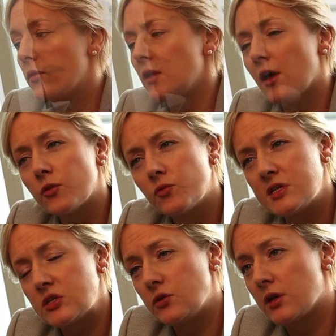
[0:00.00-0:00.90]
The other
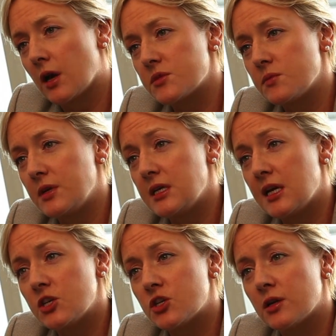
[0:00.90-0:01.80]
reason you'd come to
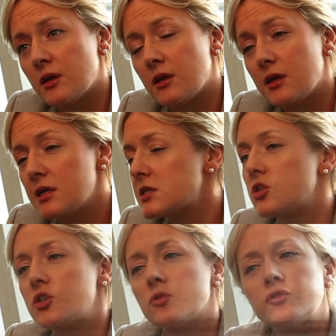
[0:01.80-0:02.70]
mediation is
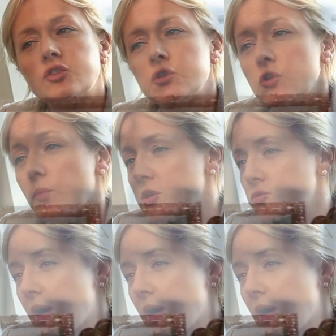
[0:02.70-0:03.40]
that children should not be